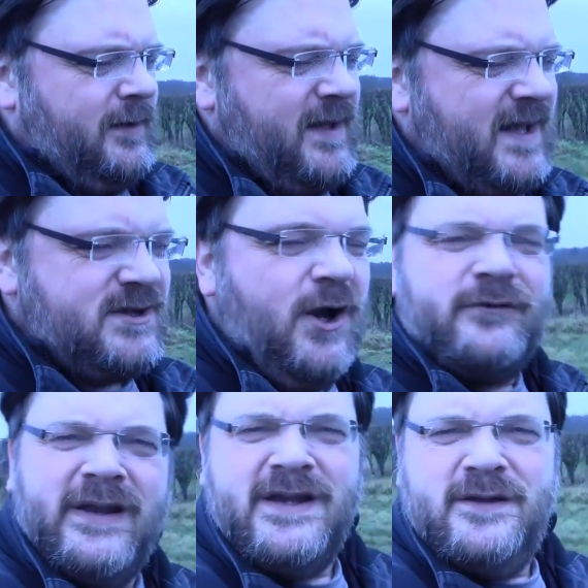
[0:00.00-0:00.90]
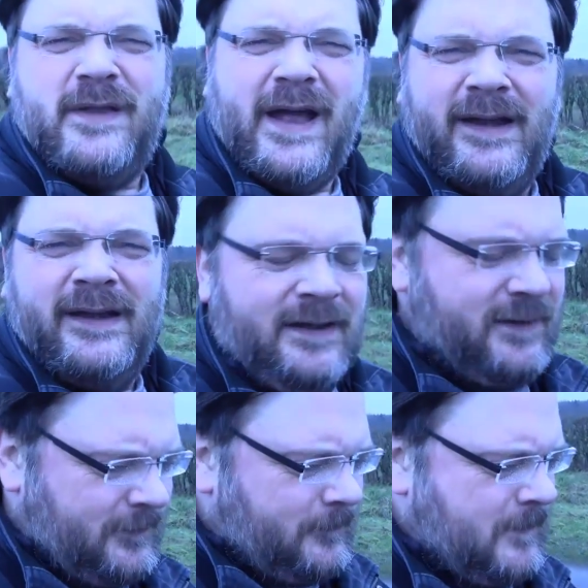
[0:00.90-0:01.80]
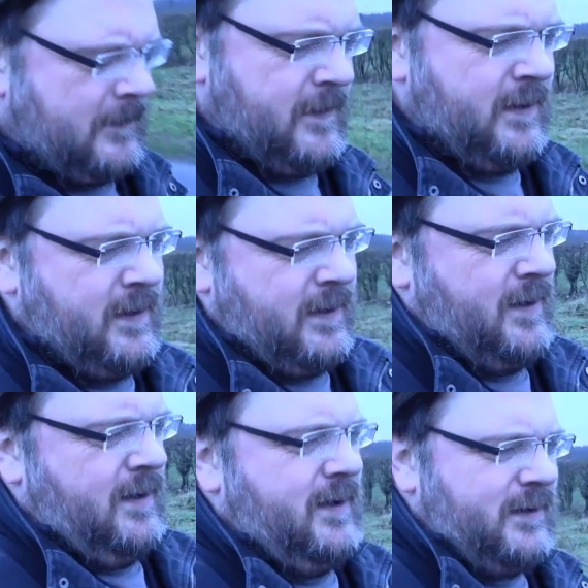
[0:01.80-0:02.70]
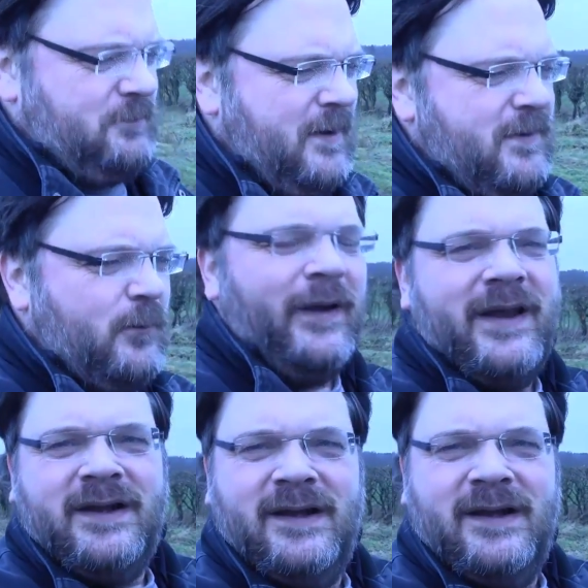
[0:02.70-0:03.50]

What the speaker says: Dads can't really do that. It'd be a bit weird.